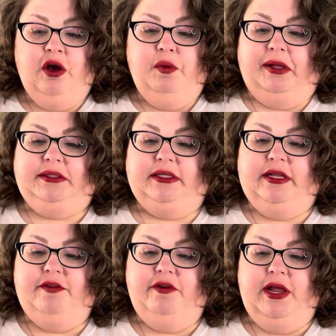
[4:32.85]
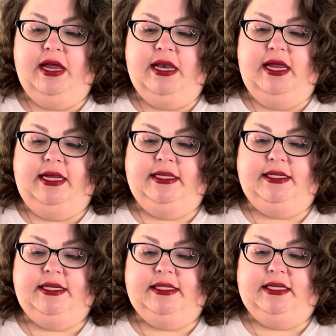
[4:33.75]
while delivering an
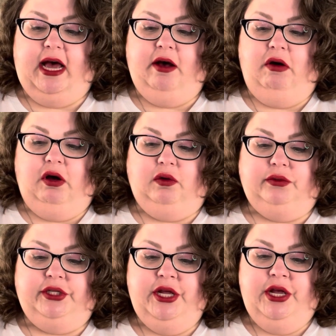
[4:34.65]
easy-to-style hold.